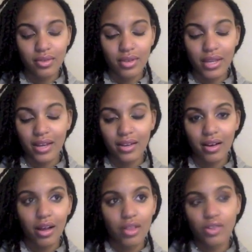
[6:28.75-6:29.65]
like
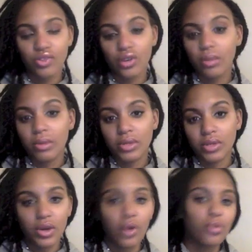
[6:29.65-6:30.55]
all the trouble
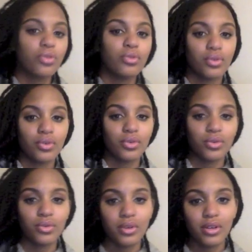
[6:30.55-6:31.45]
you go
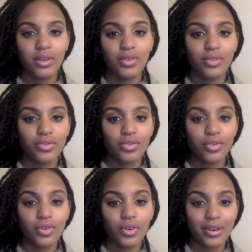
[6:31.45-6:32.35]
through
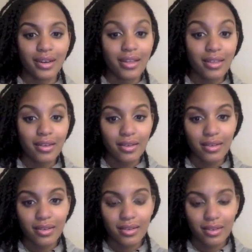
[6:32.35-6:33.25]
for nothing,
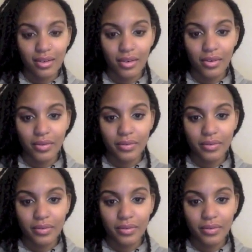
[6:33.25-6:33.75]
you know.